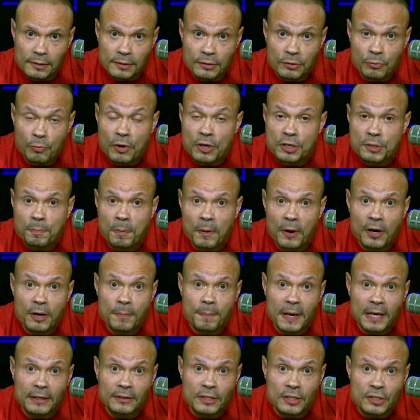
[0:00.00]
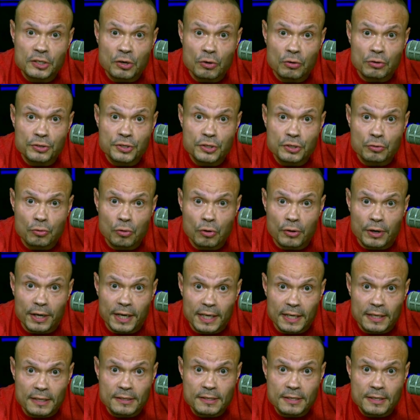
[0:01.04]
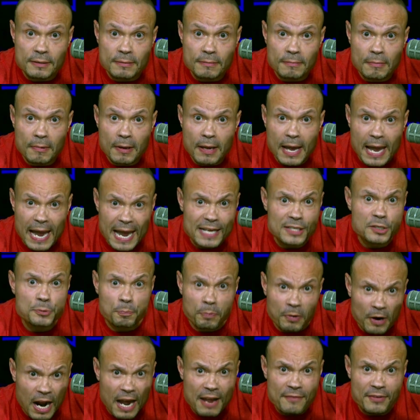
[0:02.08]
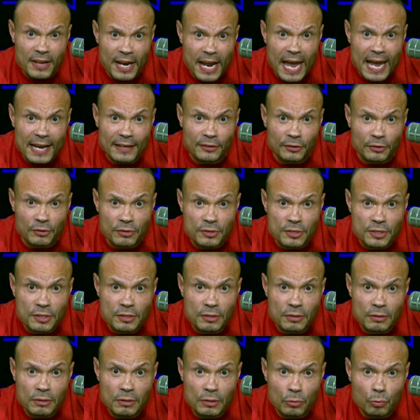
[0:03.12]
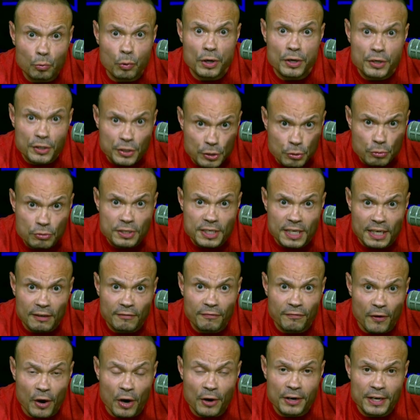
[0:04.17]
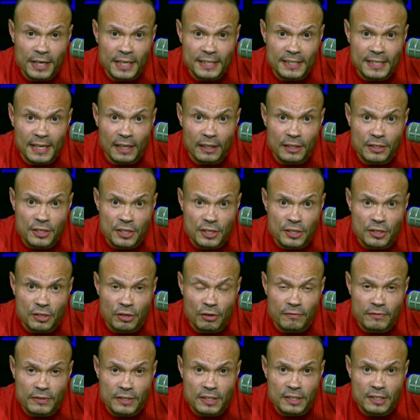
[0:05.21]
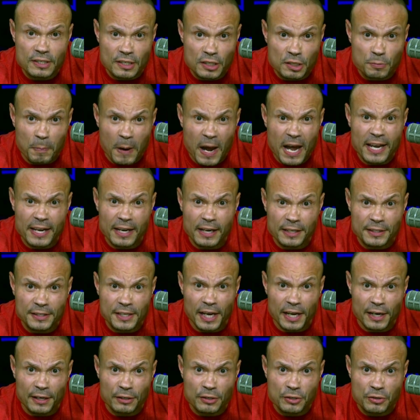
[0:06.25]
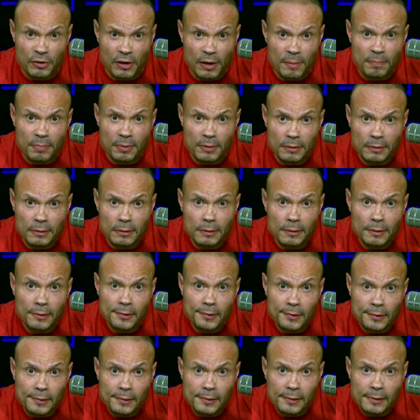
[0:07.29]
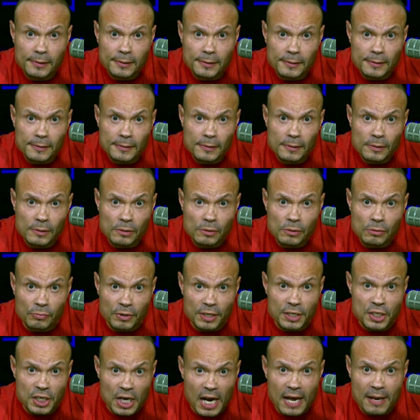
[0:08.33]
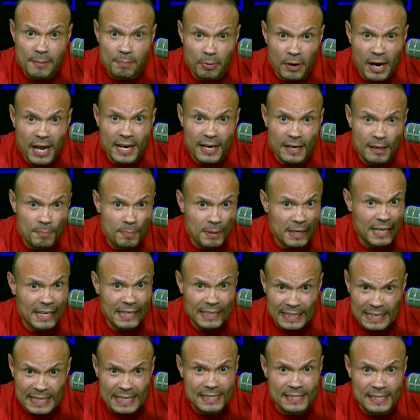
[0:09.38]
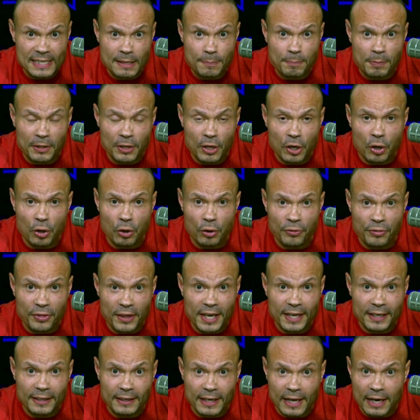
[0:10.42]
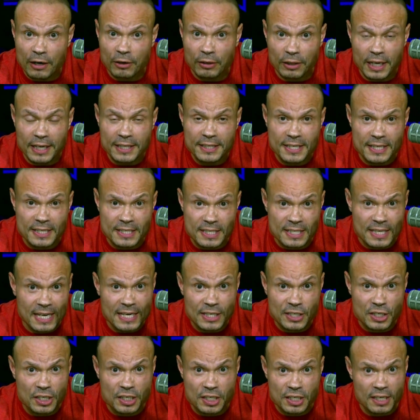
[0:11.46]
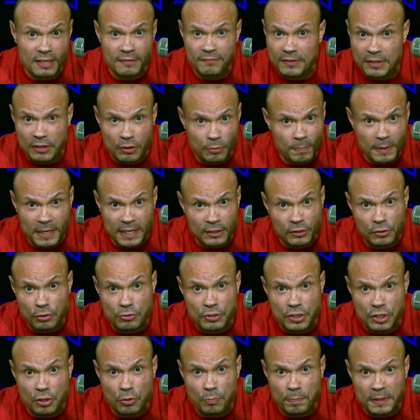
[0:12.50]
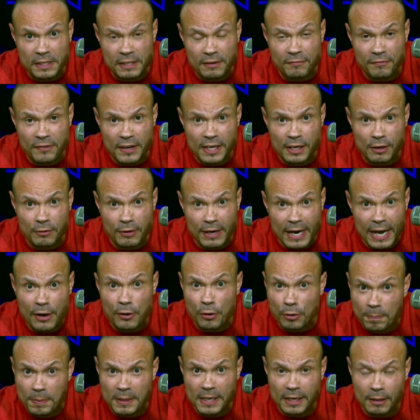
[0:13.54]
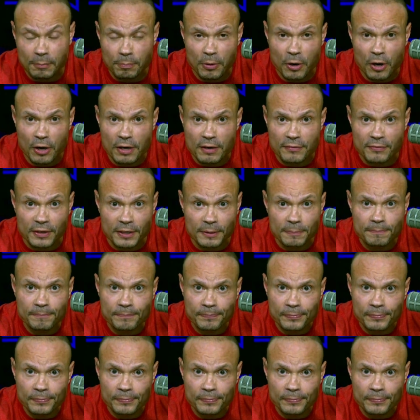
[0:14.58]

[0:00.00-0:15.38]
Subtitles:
The worst part about this whole story is, as private actors, we're using foreign intelligence services to spy on Donald Trump, with John Brennan being knee-deep in the whole thing and our London station chief either being too stupid to figure it out or being part of it.